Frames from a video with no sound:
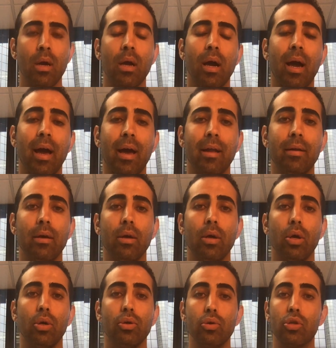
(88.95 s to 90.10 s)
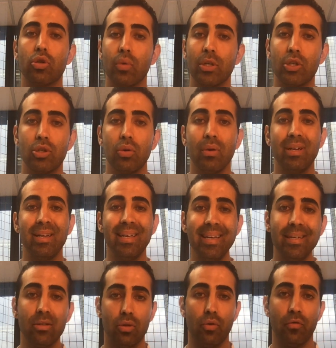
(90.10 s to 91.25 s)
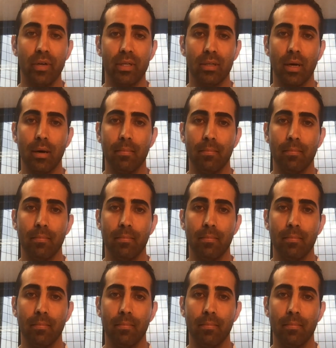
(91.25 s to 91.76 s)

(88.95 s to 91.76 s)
and you switch to an E2 visa.